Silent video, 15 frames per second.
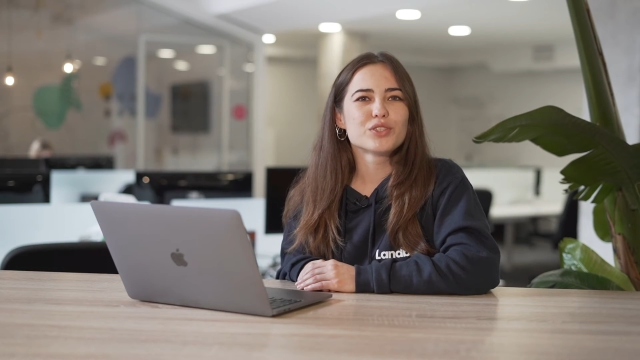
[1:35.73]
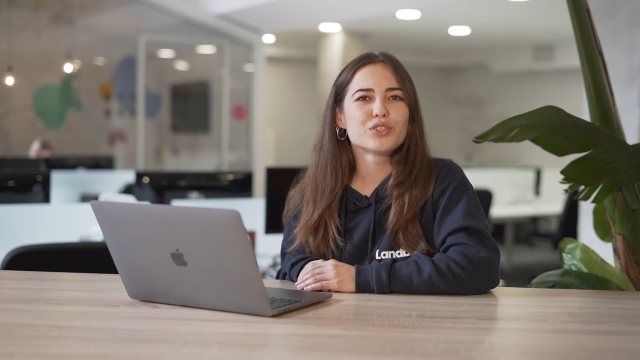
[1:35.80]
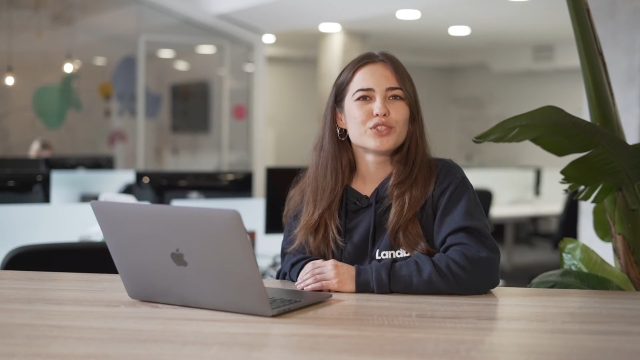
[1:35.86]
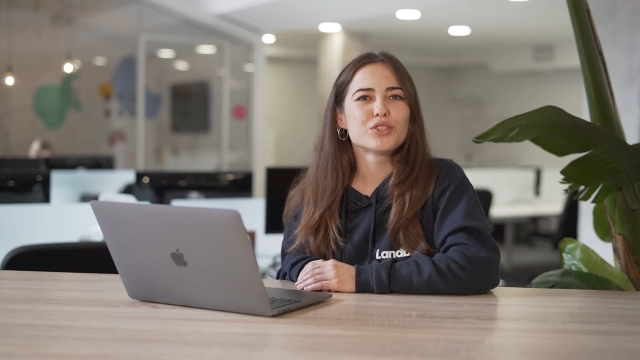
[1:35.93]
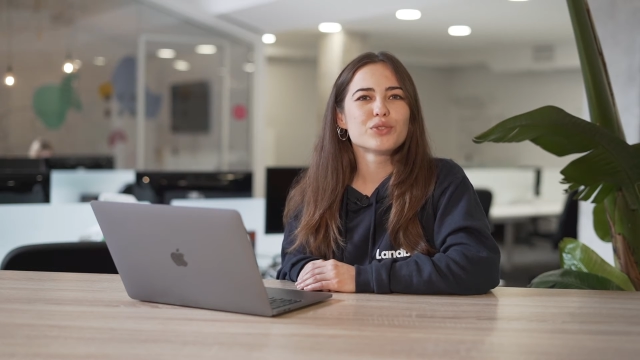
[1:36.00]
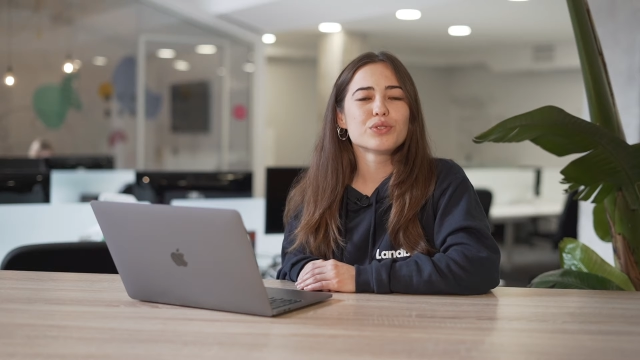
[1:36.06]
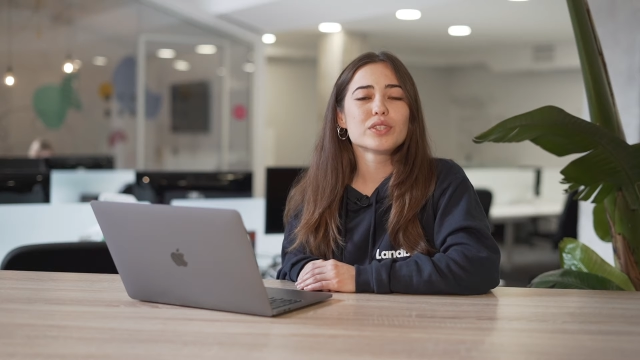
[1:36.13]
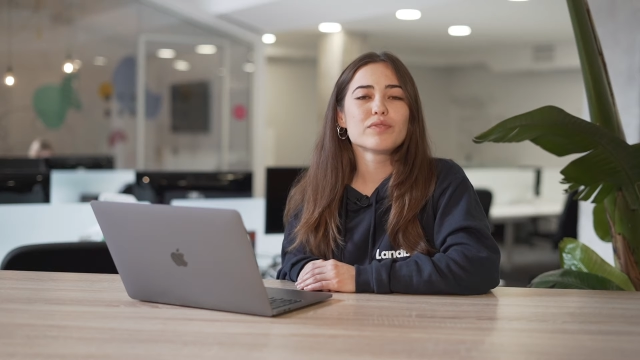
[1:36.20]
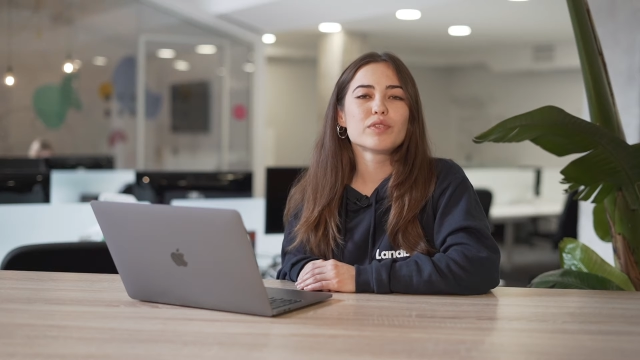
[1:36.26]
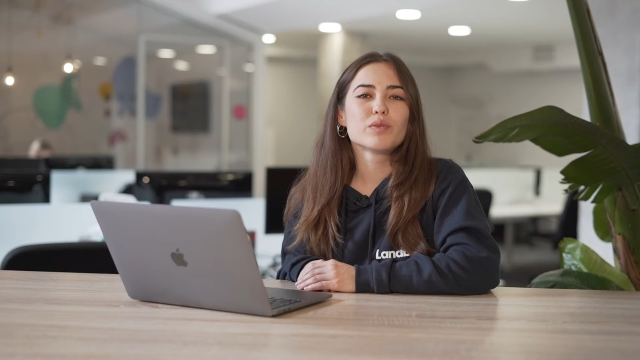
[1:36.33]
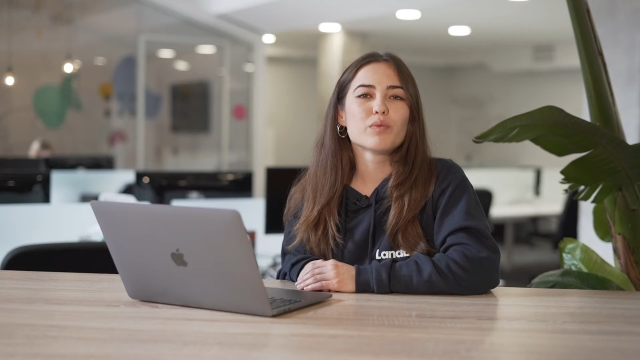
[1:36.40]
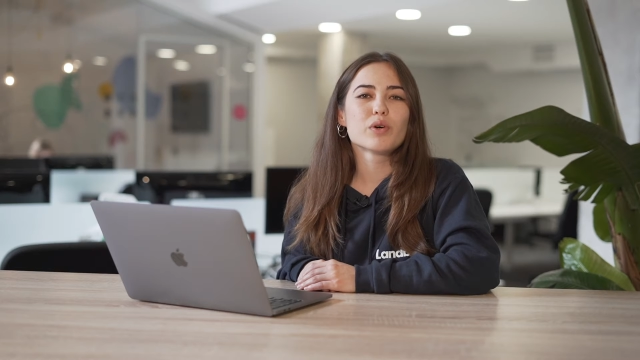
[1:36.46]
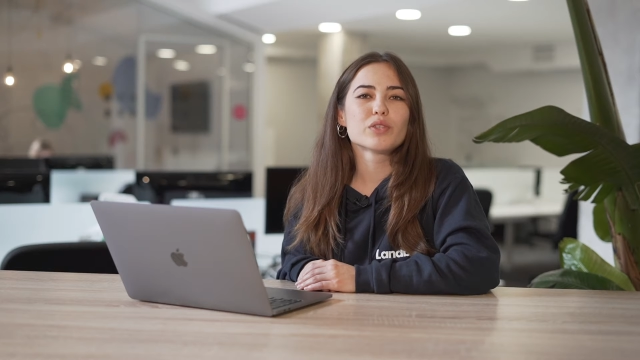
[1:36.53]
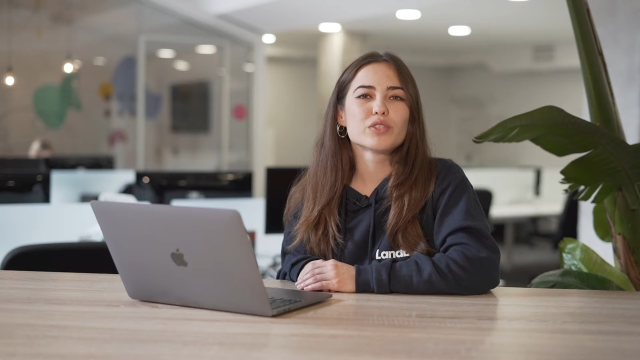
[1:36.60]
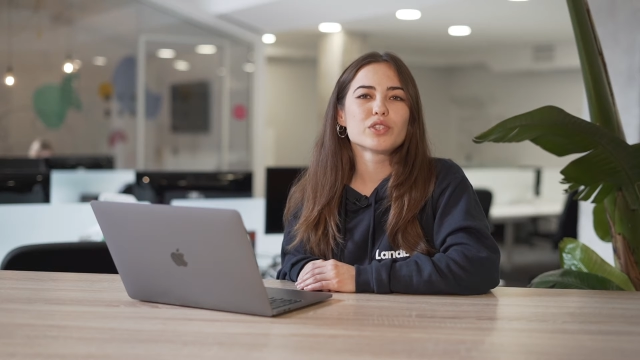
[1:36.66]
to choose if you
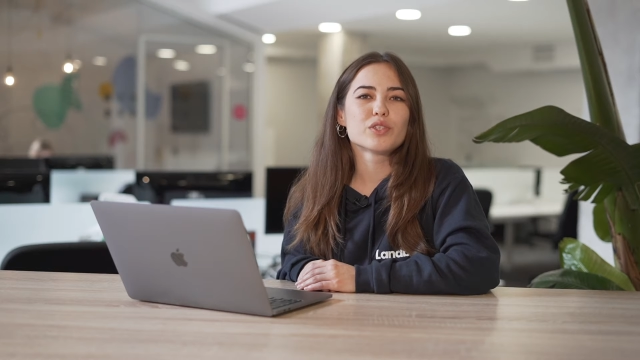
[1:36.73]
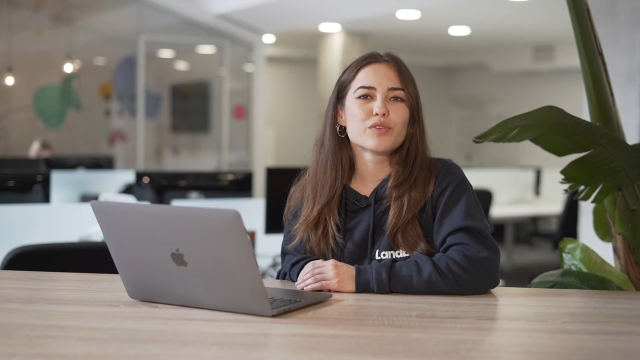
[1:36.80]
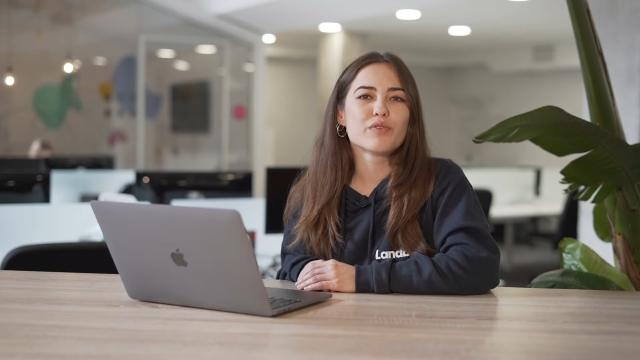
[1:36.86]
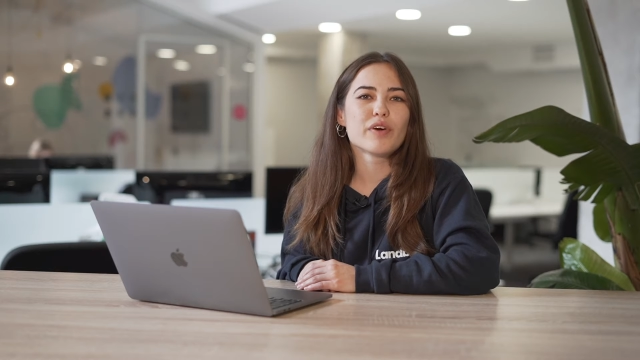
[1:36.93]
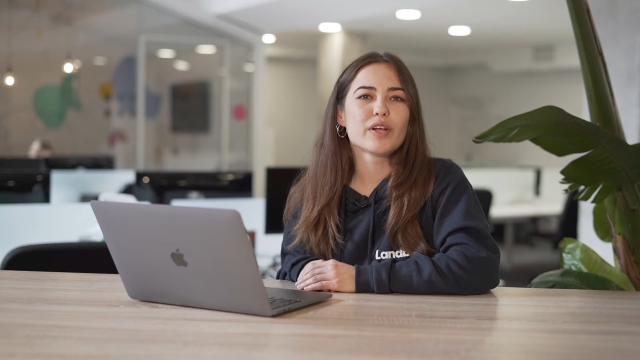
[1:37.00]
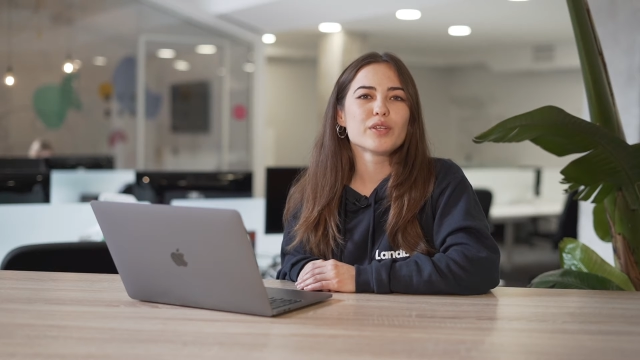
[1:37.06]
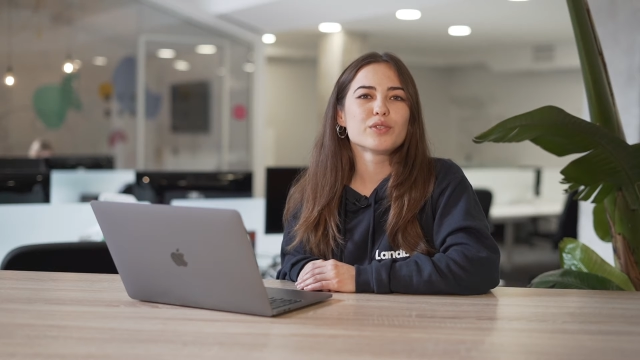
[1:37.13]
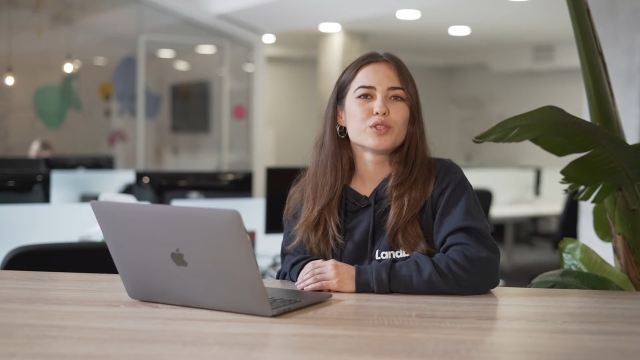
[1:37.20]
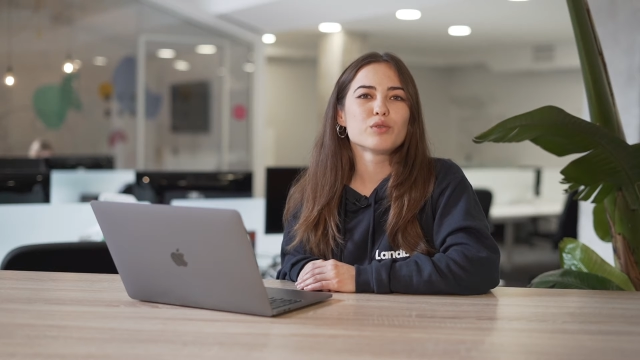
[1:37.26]
want your value